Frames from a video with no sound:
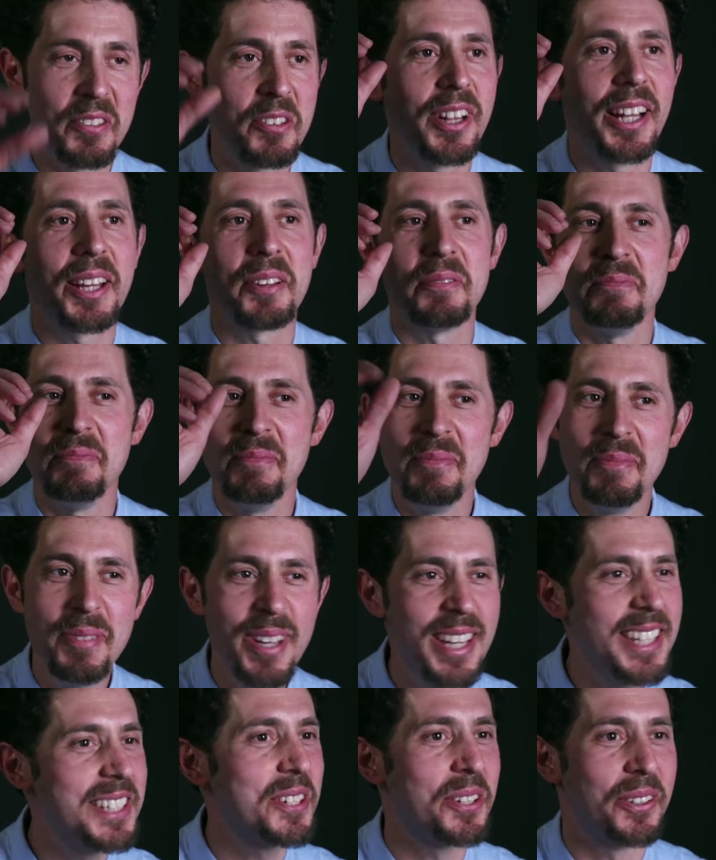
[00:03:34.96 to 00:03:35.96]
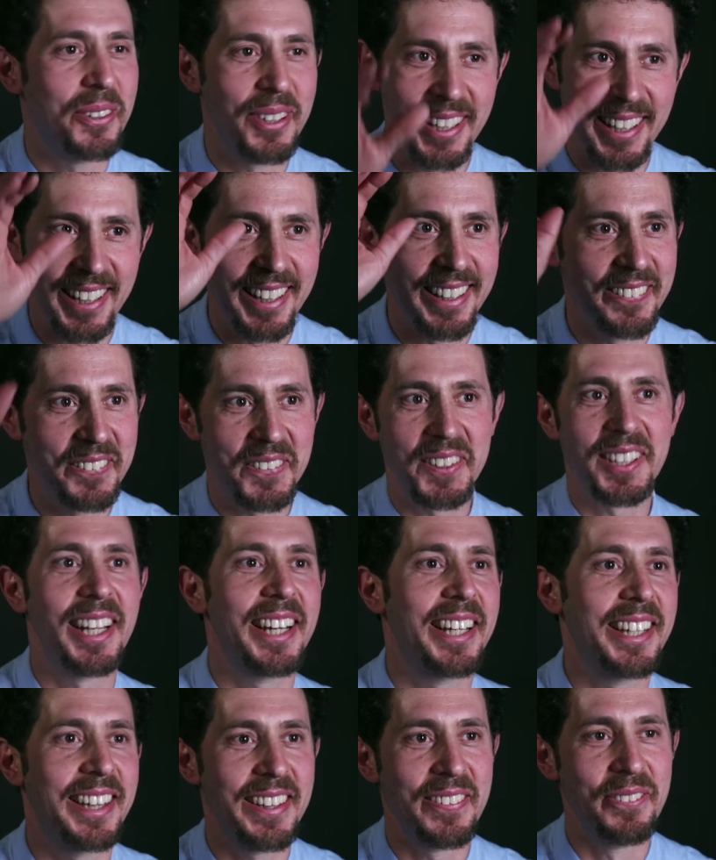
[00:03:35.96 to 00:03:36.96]
like misery for
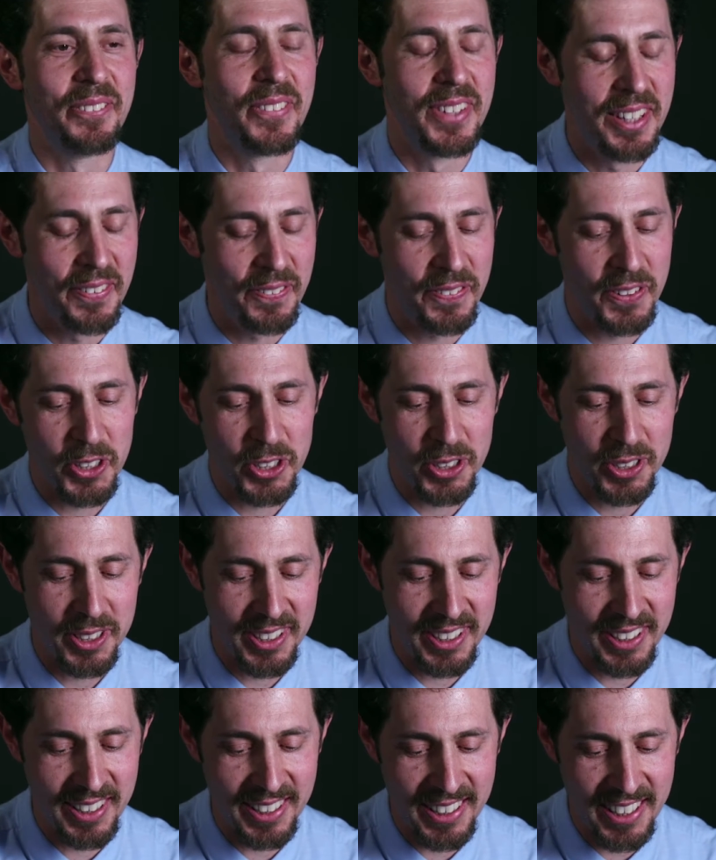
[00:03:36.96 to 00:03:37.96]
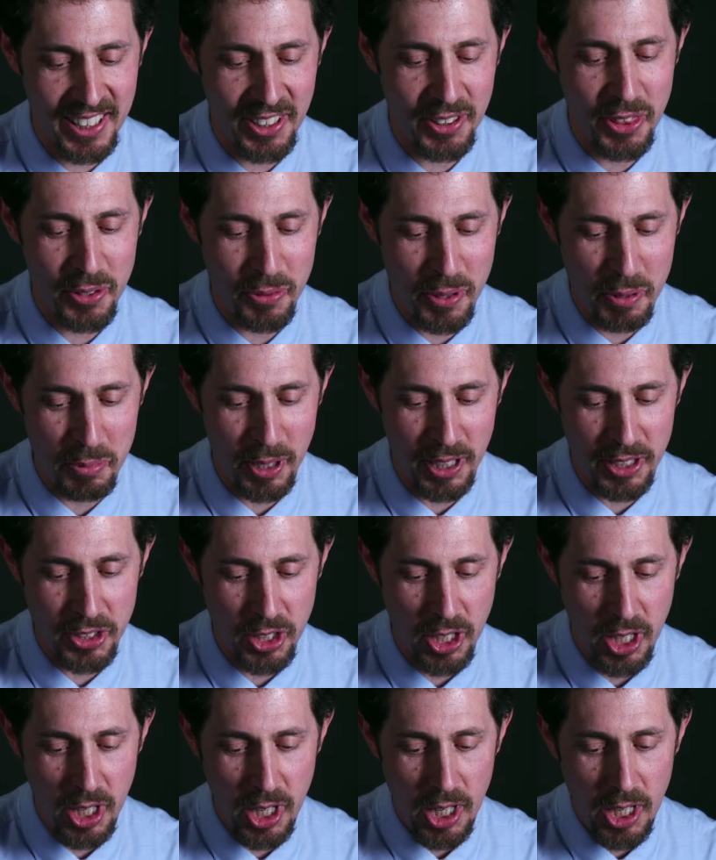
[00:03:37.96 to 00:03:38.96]
like the first 3
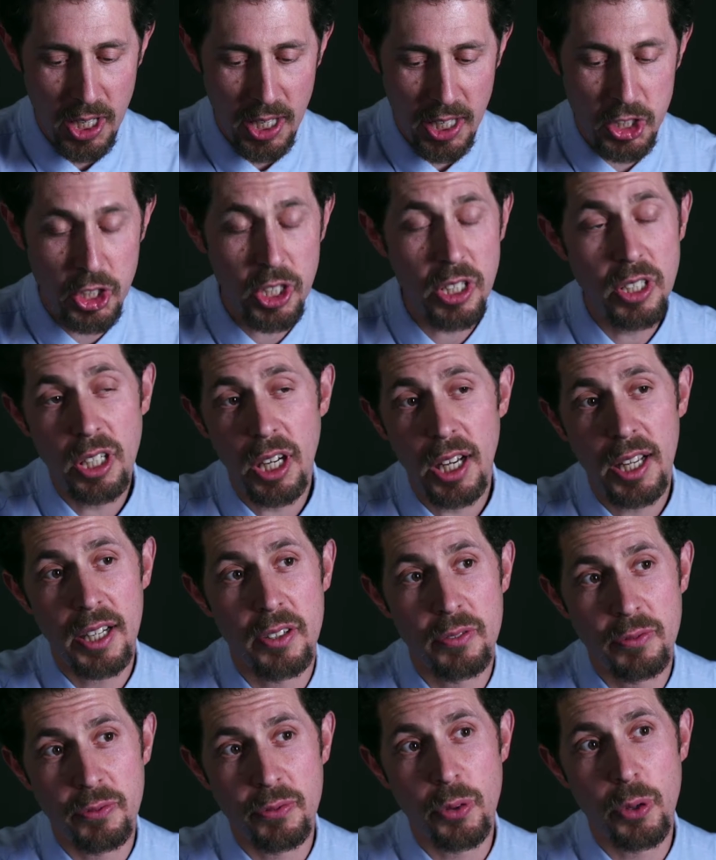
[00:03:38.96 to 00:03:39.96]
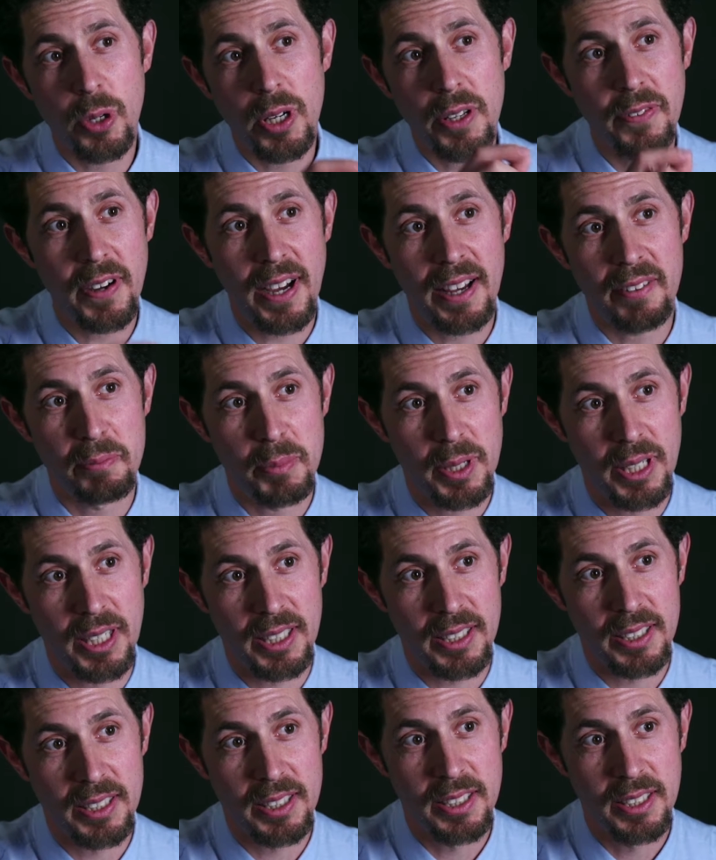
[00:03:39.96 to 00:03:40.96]
months. And she taught in 45
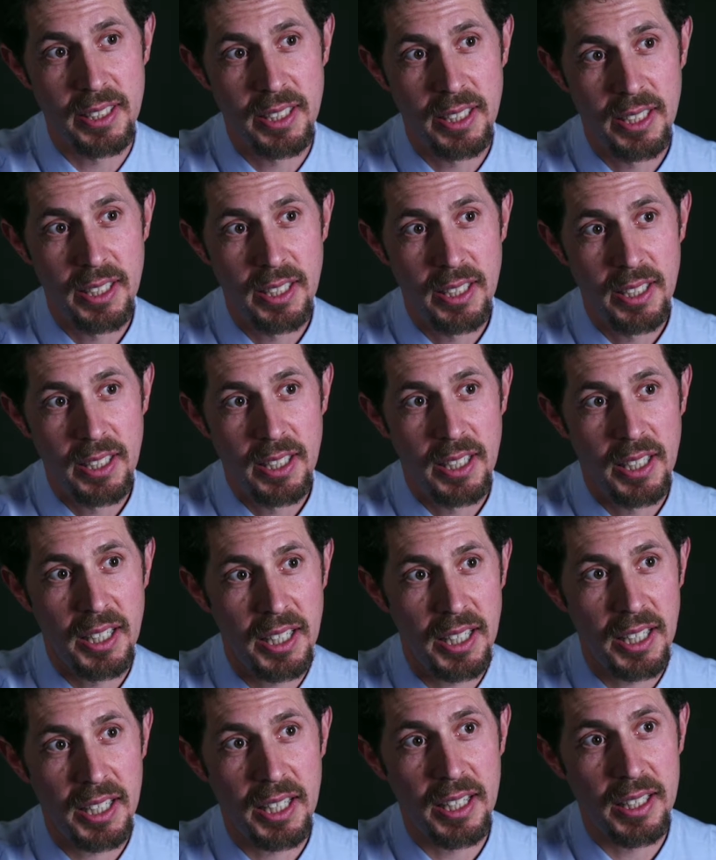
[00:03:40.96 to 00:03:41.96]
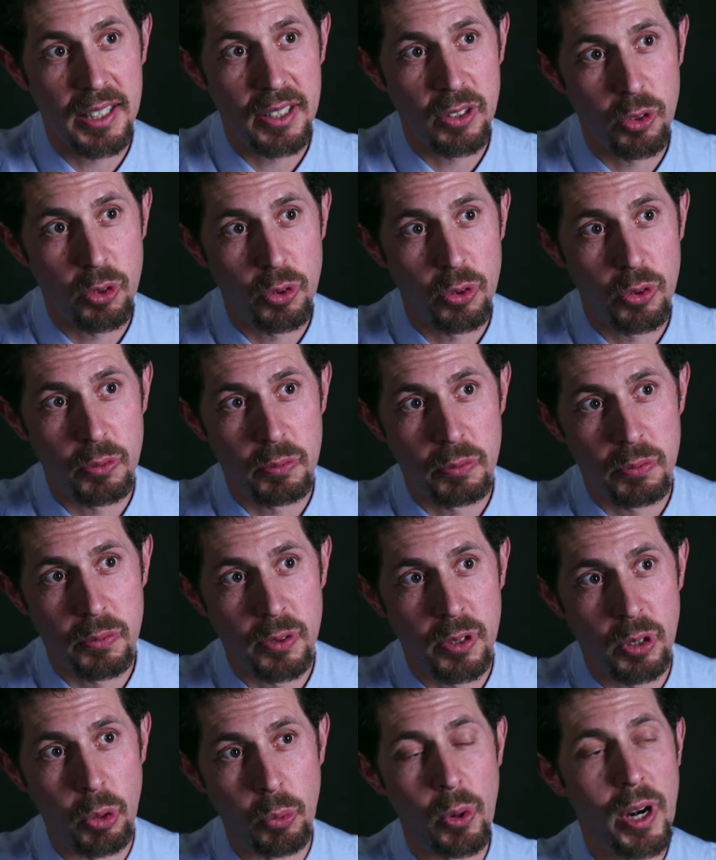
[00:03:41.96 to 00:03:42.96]
minutes
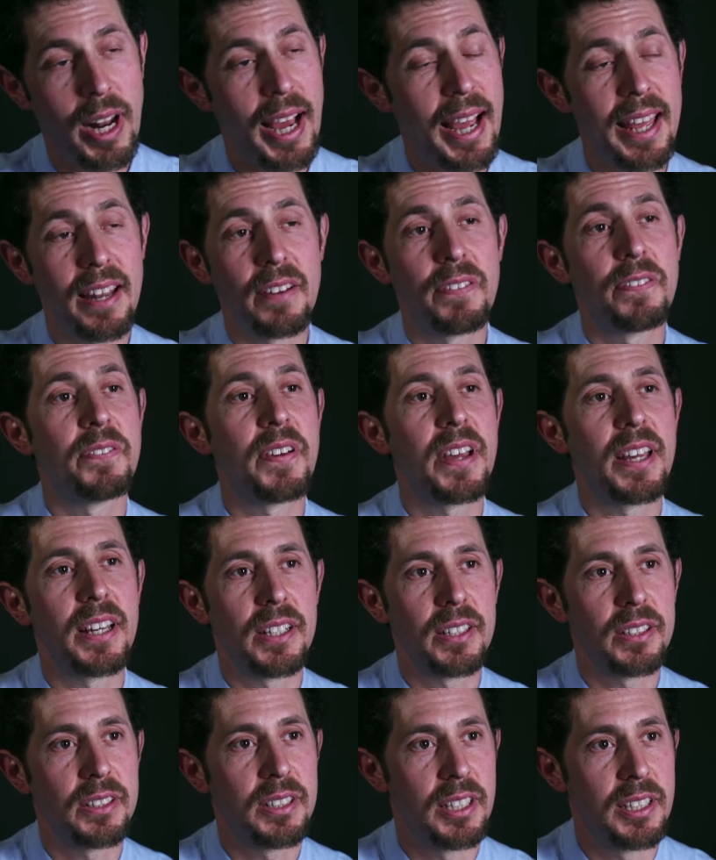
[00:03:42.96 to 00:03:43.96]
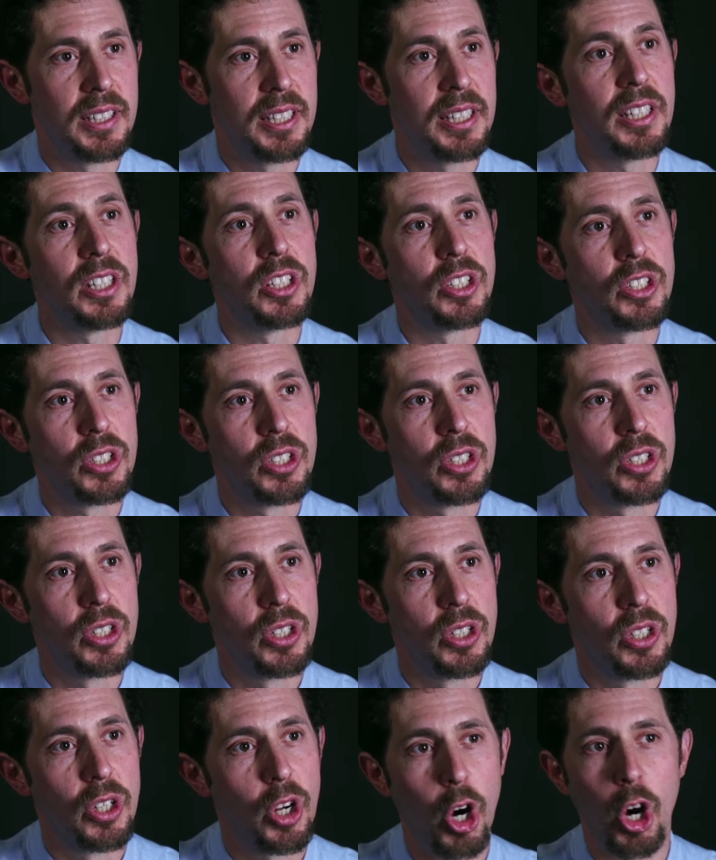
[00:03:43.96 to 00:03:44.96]
what I had failed to teach
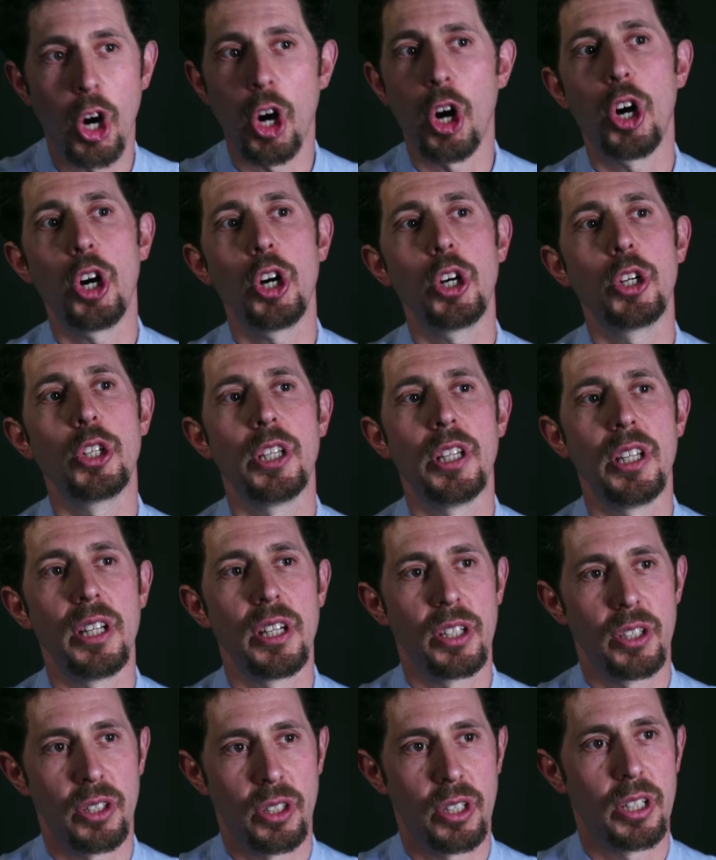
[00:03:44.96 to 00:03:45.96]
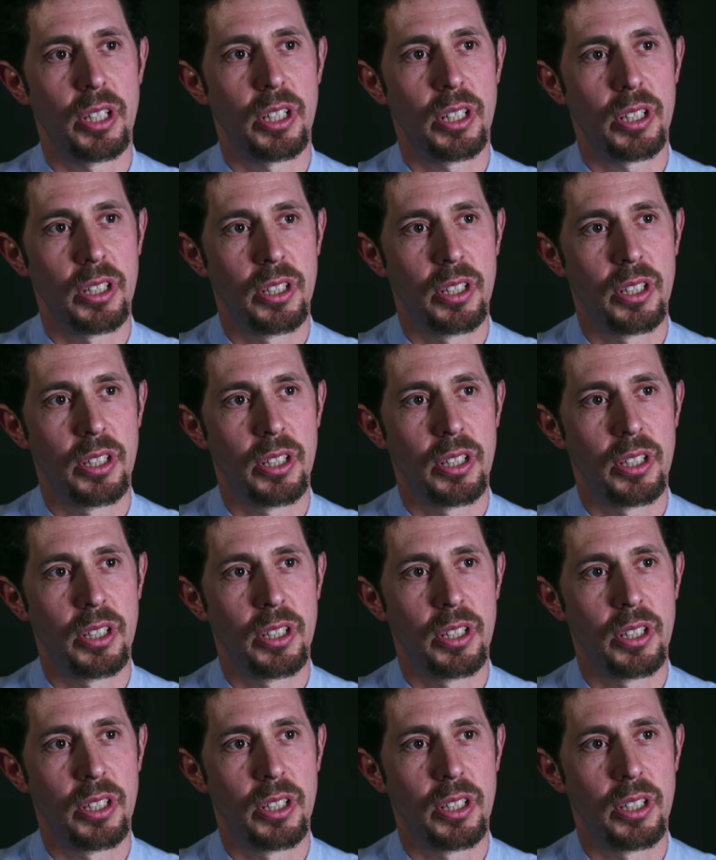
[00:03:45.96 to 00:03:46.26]
all year long.